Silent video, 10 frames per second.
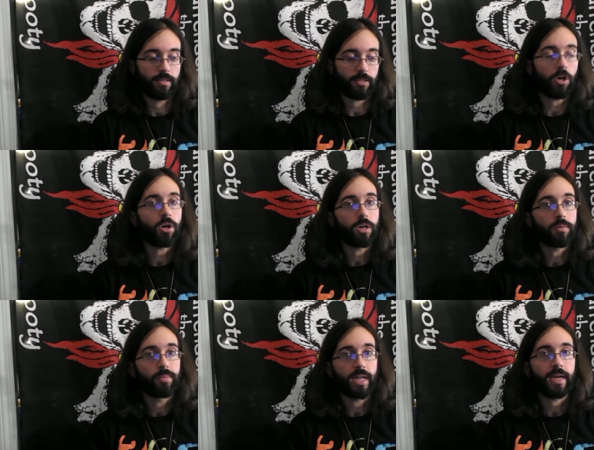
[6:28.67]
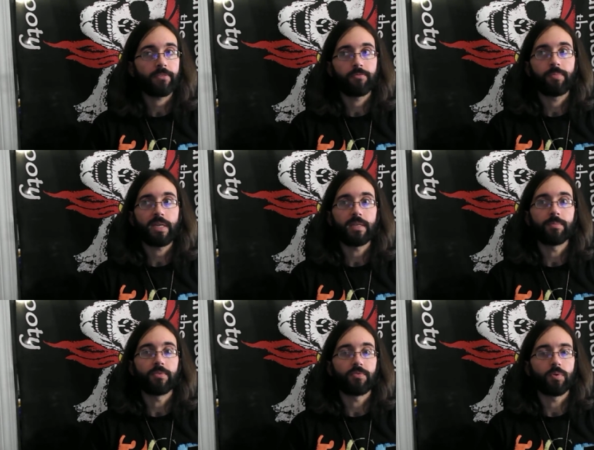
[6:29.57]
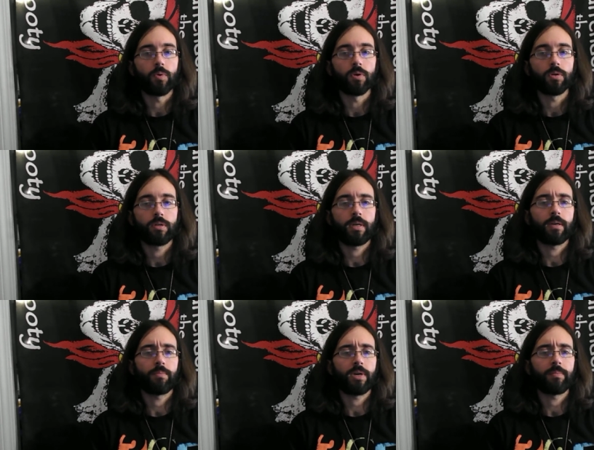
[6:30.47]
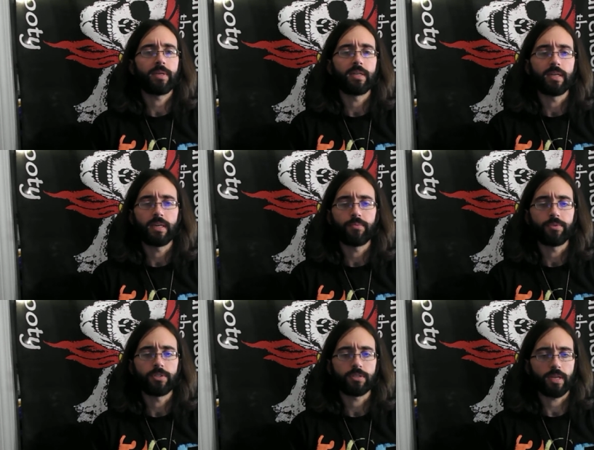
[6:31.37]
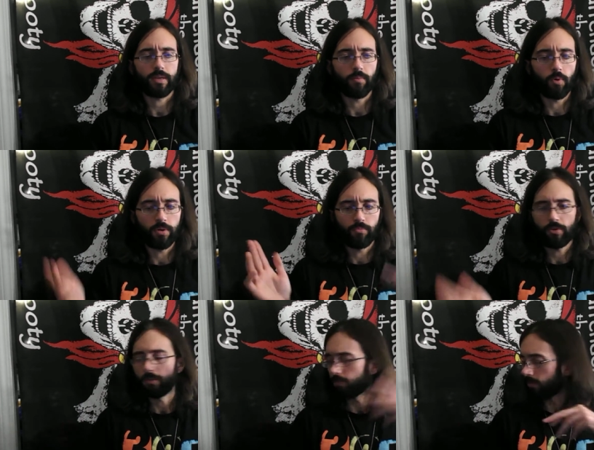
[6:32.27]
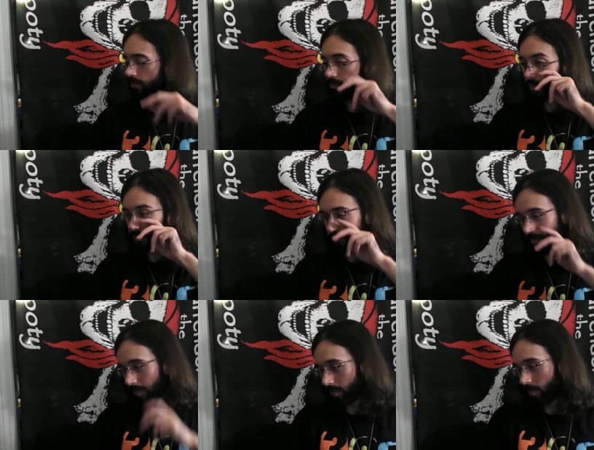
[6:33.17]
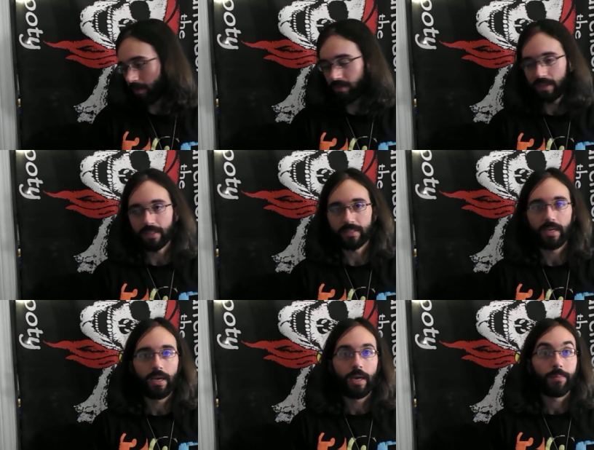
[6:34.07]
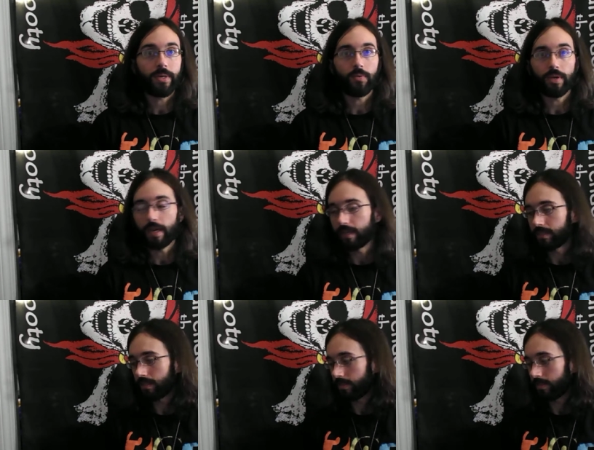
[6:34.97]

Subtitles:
hard, but I've beaten it before, and I could probably beat it again with just like one run through to make sure I remember where everything is. But anyway, guys,